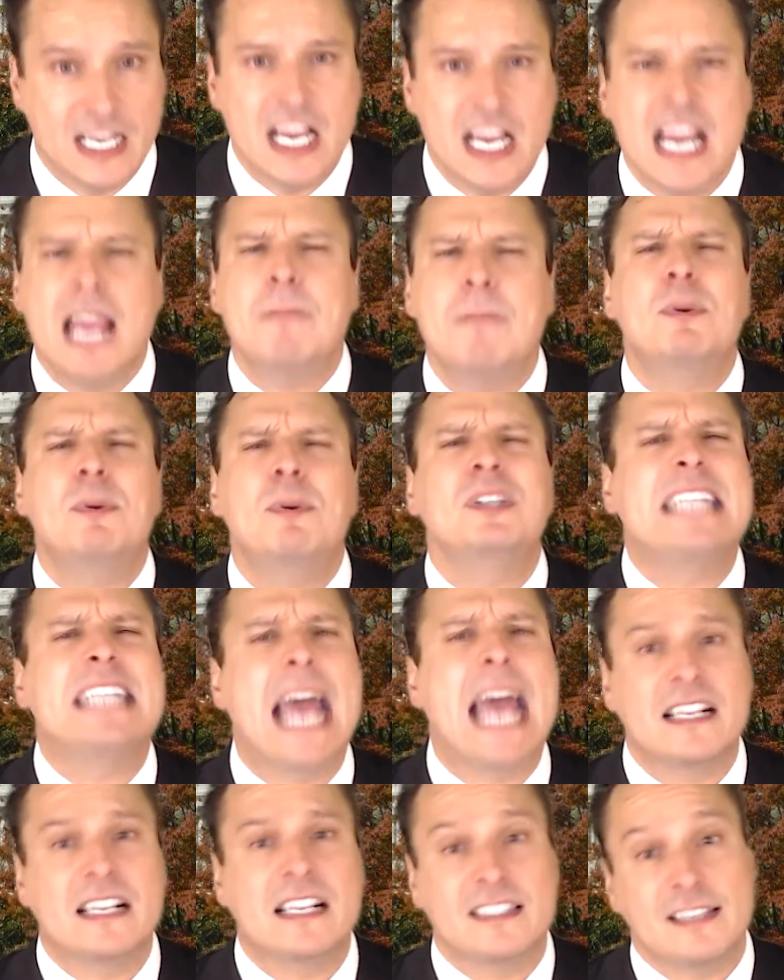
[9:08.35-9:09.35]
It
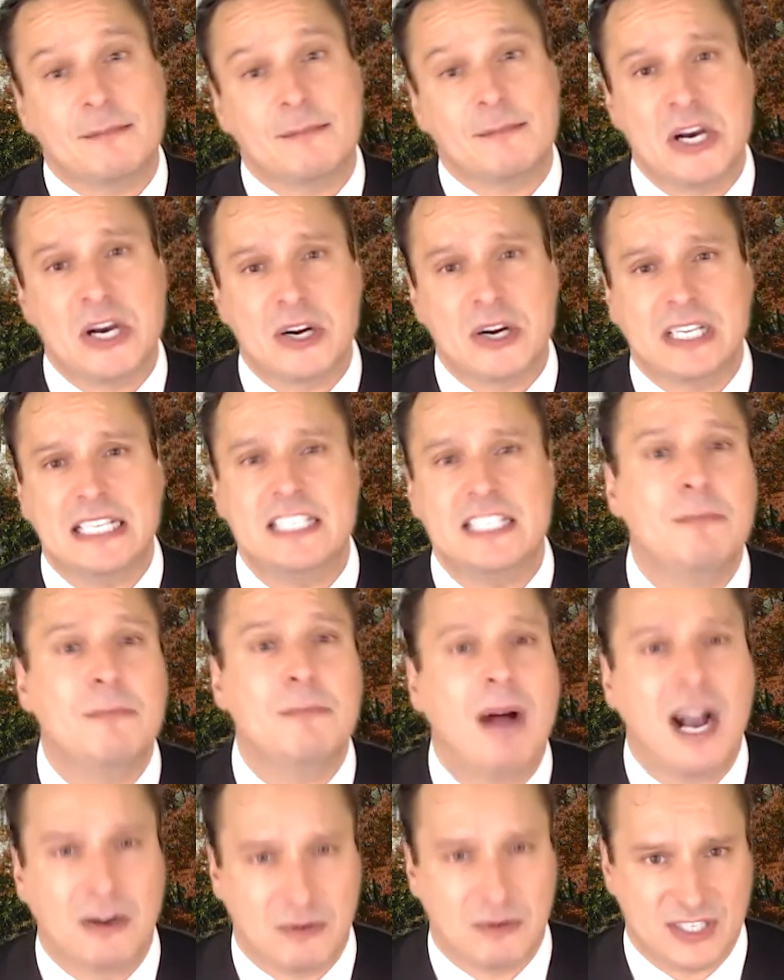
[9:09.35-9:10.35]
protects American
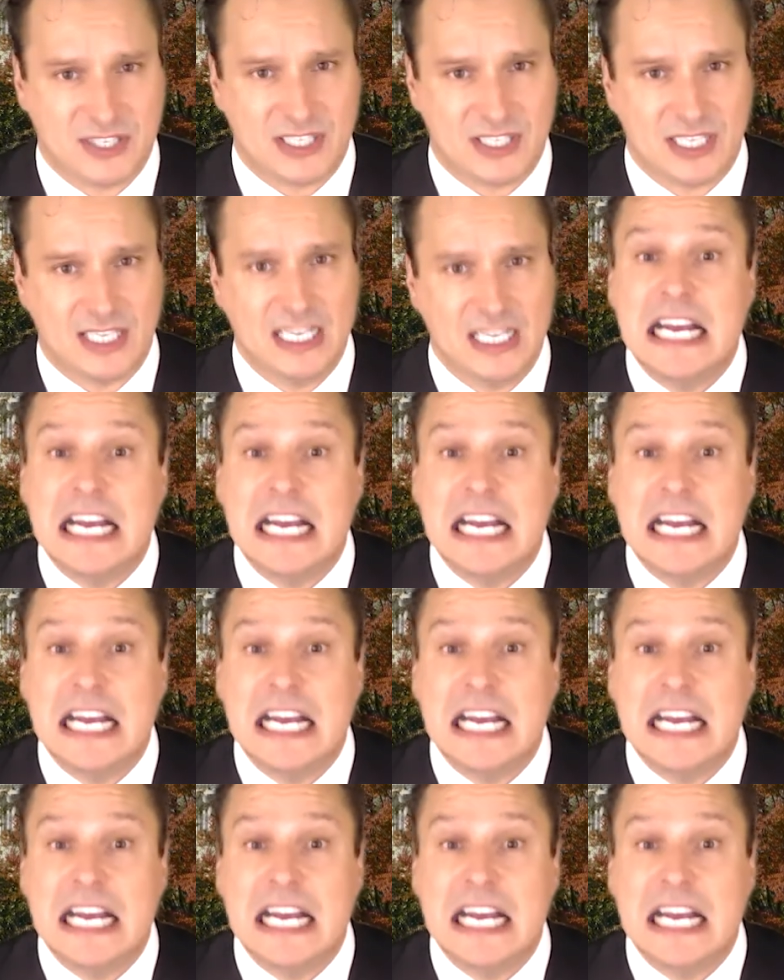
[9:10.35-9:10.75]
democracy.